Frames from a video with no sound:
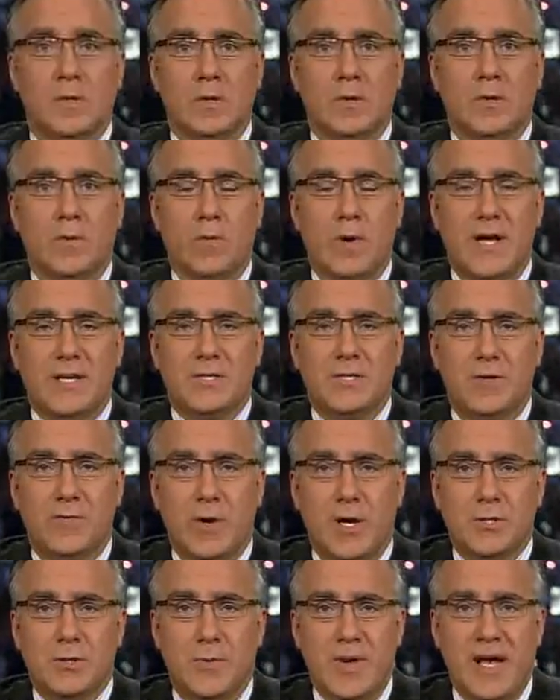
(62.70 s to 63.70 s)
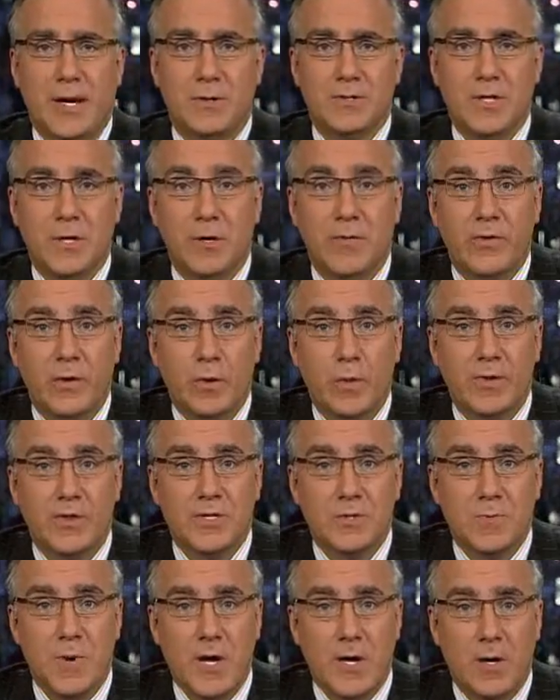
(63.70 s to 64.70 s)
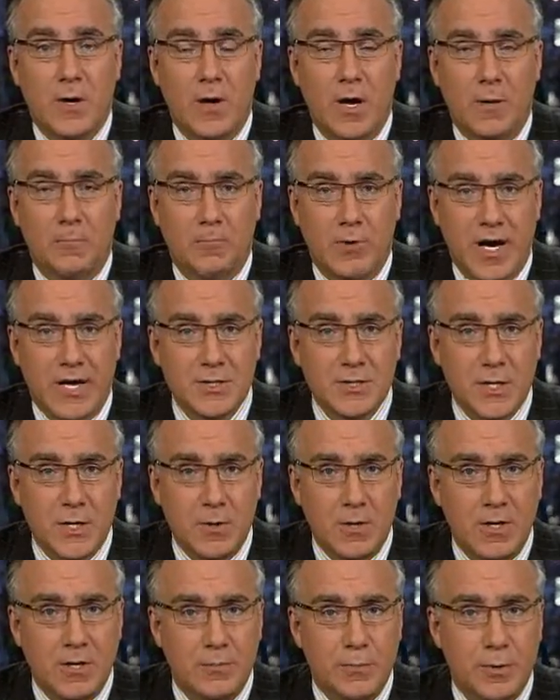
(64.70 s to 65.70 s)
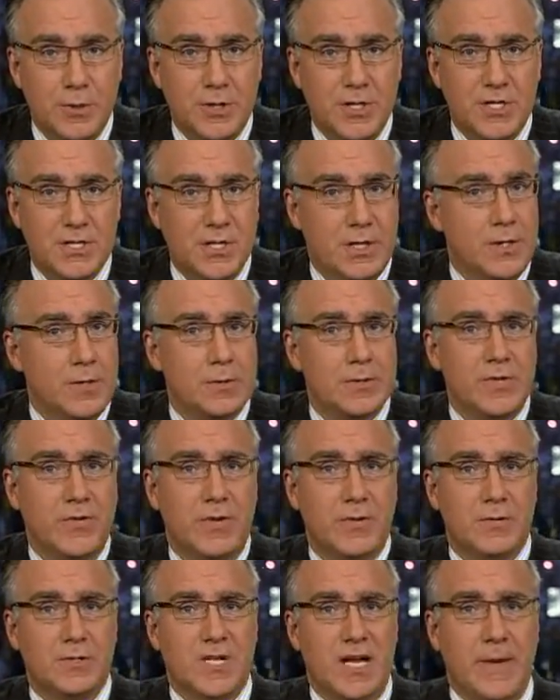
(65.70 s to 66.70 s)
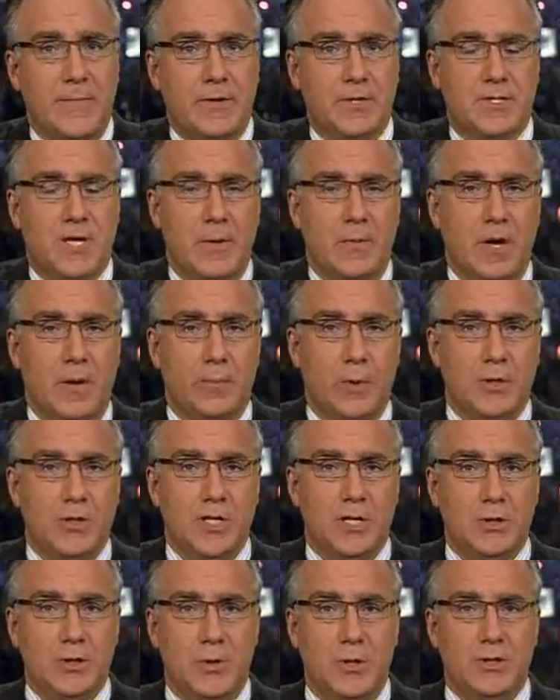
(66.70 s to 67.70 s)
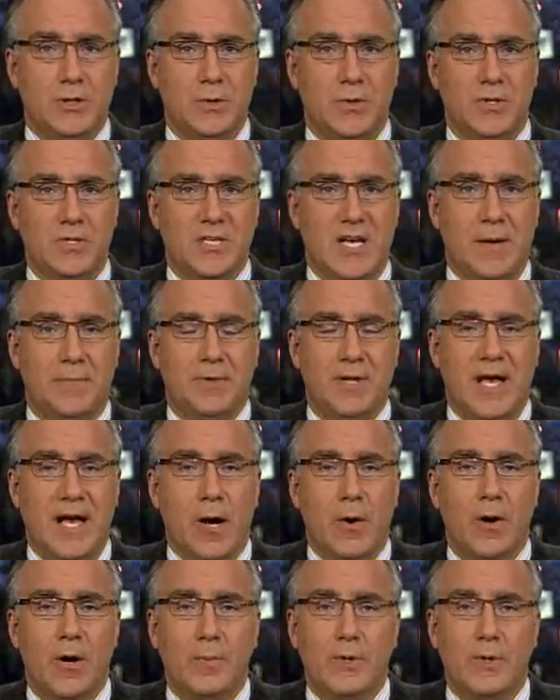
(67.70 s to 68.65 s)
The rest of Rachel Maddow's interview with the Speaker on prosecuting the Bushies and a host of other topics coming up when she joins you at the top of the hour.